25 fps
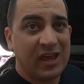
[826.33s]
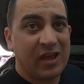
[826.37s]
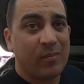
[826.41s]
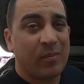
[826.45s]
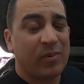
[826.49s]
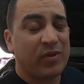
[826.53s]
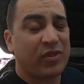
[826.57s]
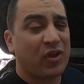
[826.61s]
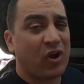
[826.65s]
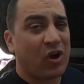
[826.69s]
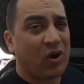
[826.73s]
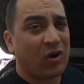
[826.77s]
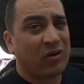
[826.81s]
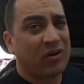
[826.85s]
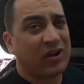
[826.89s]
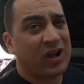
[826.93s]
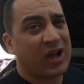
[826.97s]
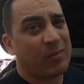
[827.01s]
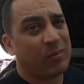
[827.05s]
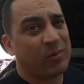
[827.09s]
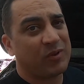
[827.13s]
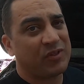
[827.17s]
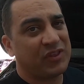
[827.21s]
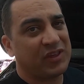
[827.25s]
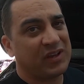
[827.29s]
But there are a
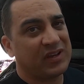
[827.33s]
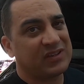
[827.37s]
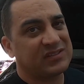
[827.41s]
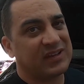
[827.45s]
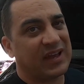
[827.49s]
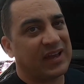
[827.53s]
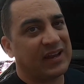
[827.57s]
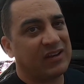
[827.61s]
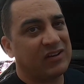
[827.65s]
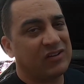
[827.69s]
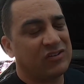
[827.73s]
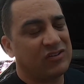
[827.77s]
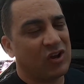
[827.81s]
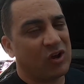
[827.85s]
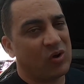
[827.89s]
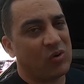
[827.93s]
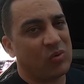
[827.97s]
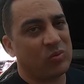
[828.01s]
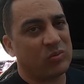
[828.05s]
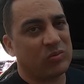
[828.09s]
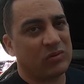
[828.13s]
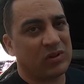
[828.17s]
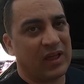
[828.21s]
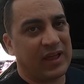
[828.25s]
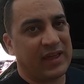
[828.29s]
couple things I
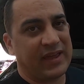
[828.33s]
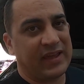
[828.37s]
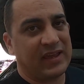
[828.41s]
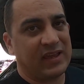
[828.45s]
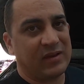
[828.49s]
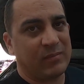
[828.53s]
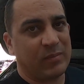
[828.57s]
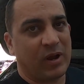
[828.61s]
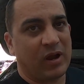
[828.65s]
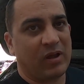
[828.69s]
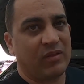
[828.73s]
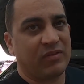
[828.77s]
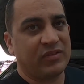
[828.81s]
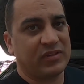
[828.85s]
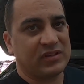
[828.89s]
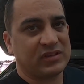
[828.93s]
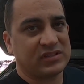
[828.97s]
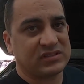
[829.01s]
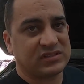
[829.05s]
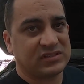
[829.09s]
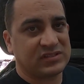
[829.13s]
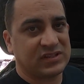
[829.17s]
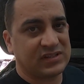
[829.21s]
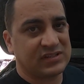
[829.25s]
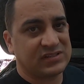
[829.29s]
don't like about this
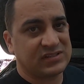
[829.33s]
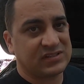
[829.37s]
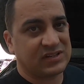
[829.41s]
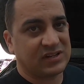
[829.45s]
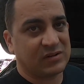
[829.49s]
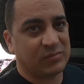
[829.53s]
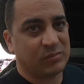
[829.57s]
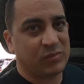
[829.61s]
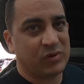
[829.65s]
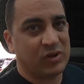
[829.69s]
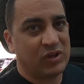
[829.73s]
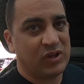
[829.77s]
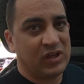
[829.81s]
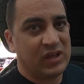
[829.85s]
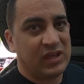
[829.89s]
system.